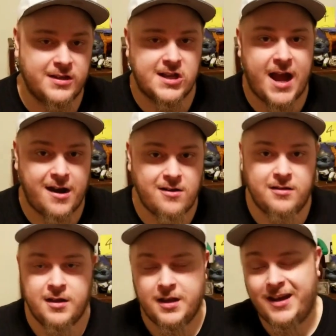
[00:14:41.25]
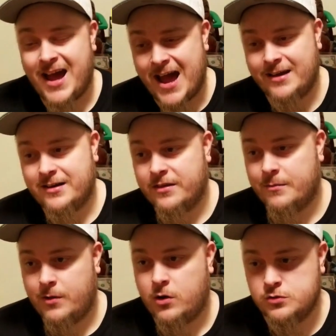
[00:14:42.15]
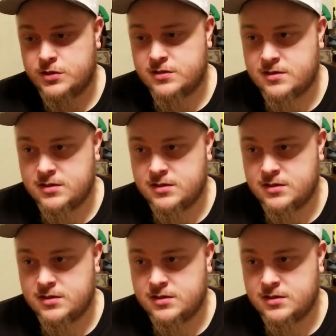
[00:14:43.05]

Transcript: the channel. Not the most